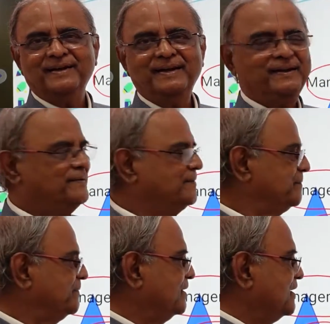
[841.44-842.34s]
Right?
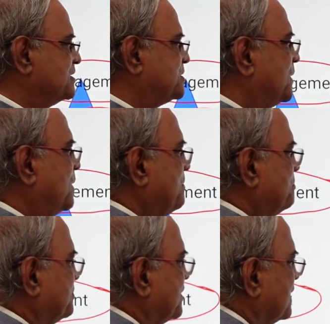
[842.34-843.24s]

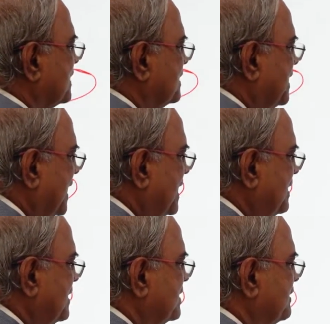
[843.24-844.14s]
So,
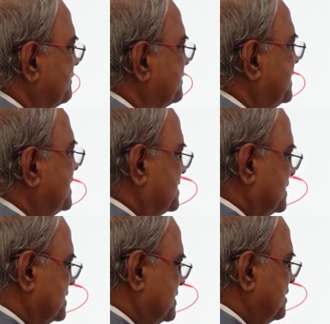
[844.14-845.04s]
then the
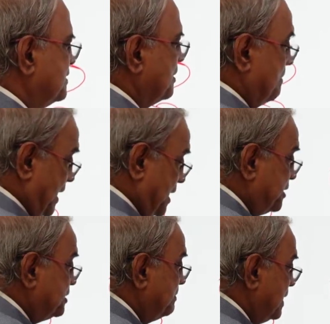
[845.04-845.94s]
teachers,
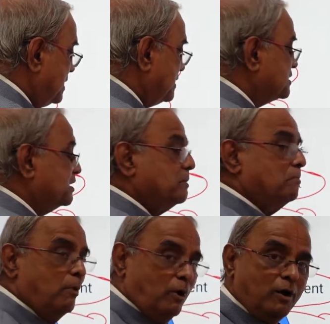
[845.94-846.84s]
management is at the
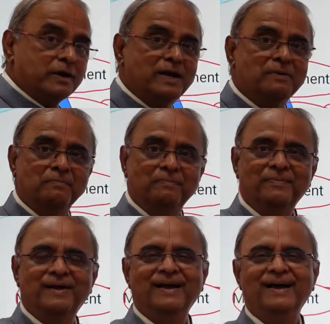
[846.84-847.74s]
bottom.